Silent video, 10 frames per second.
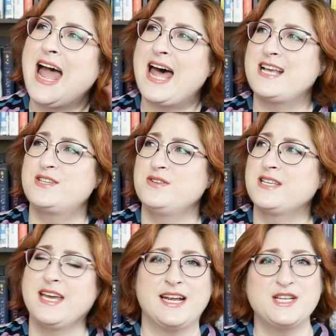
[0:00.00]

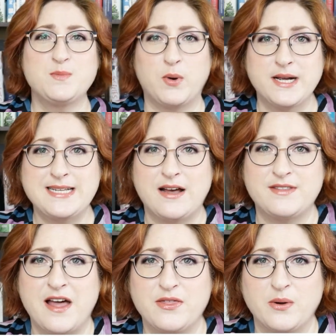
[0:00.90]
Asterisk, can I just point out
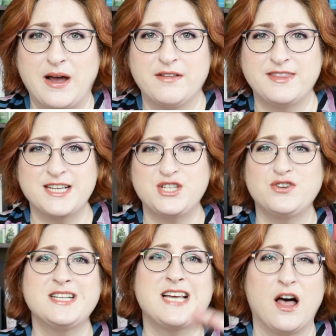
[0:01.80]
that throughout this, you
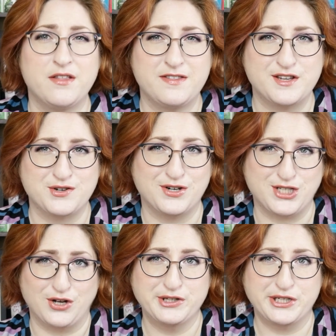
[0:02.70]
can tell that these are
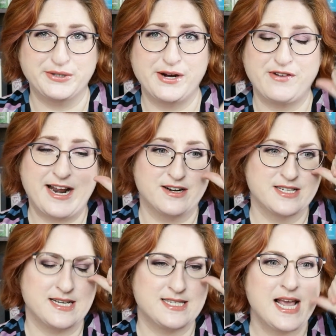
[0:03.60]
adult literary
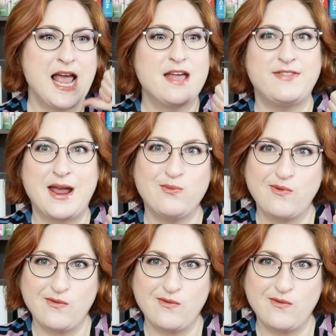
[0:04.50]
writers because they,